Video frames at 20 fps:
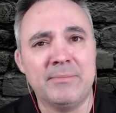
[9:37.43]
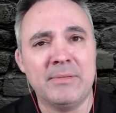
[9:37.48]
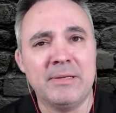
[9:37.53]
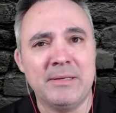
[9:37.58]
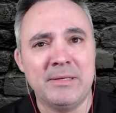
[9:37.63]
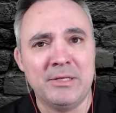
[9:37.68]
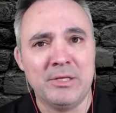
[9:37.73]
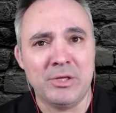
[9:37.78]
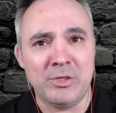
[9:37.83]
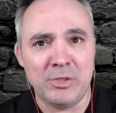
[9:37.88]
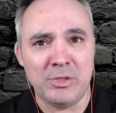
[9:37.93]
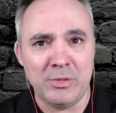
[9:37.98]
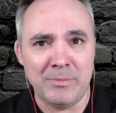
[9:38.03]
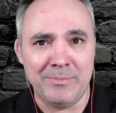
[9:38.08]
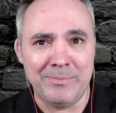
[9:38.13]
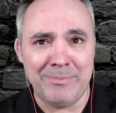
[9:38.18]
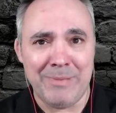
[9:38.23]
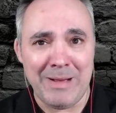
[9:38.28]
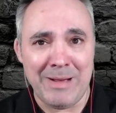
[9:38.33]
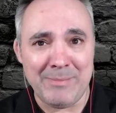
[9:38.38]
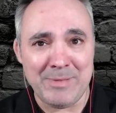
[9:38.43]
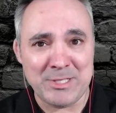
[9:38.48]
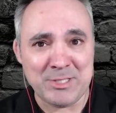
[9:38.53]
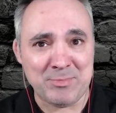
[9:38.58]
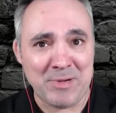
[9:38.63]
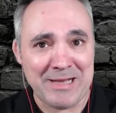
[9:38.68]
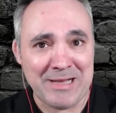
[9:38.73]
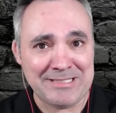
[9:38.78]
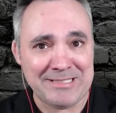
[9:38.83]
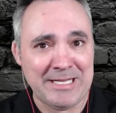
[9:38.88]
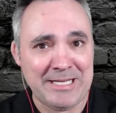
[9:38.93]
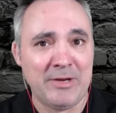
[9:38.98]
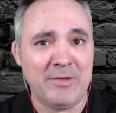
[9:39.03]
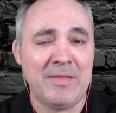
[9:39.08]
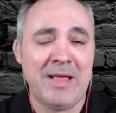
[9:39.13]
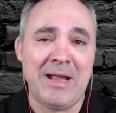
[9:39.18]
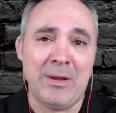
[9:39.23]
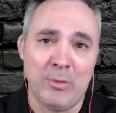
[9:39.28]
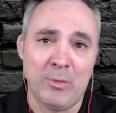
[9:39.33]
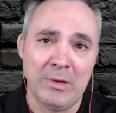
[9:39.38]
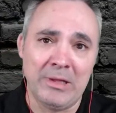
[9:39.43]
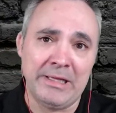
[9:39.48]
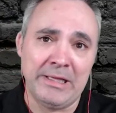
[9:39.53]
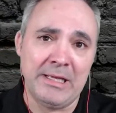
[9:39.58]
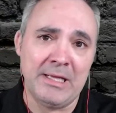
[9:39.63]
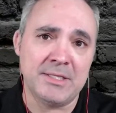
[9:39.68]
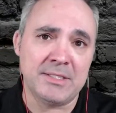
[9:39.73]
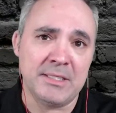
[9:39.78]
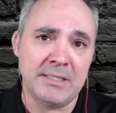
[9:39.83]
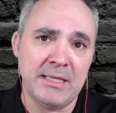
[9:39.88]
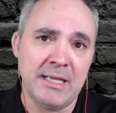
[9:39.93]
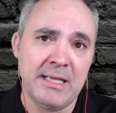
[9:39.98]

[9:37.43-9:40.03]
You might be surprised hearing that. It really isn't.